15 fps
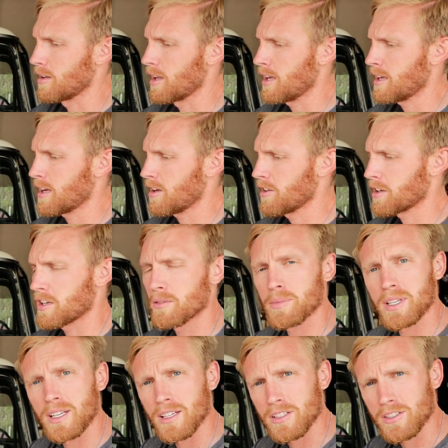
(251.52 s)
like how the
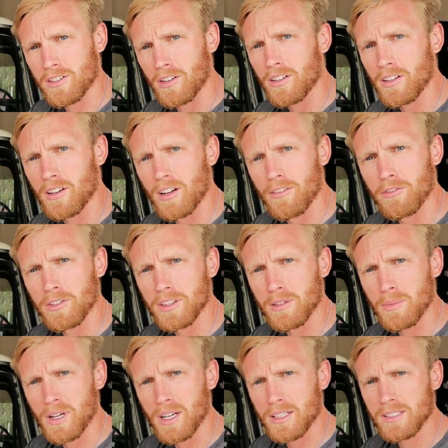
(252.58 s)
company has started off with the
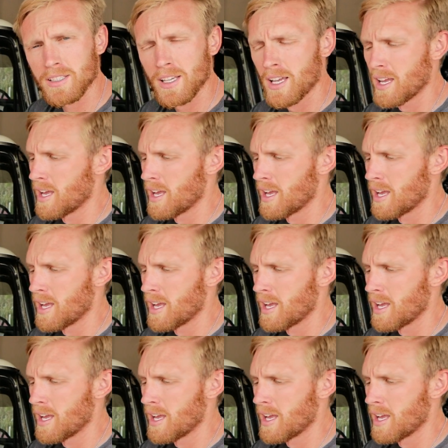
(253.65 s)
box.